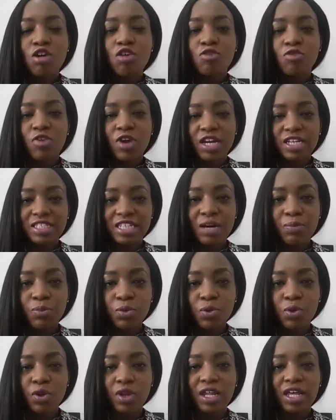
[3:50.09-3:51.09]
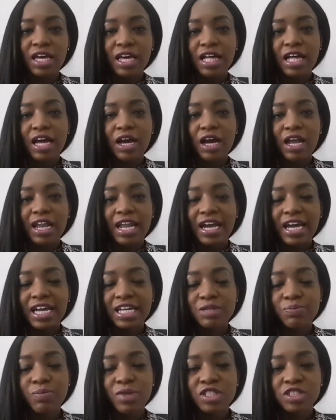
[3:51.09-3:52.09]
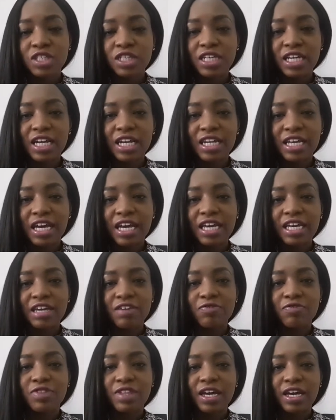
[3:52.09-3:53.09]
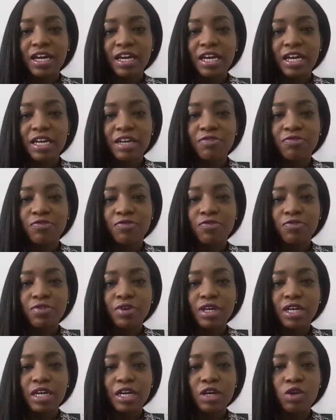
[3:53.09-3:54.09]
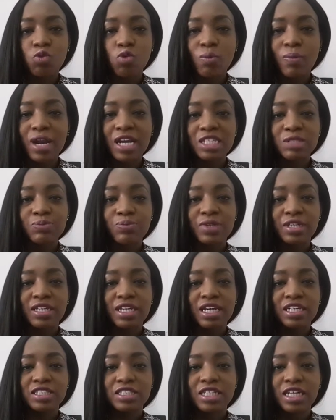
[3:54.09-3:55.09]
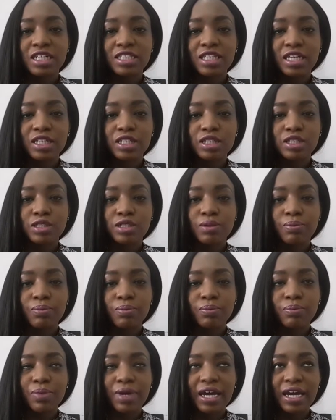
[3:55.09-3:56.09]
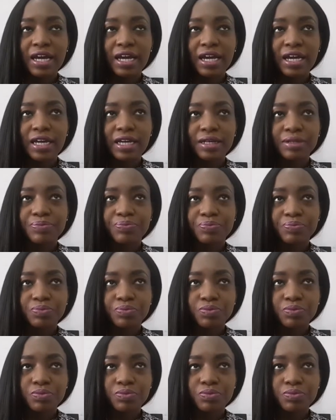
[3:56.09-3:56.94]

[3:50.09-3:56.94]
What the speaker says: For example, like I mentioned earlier, if a woman is being attracted by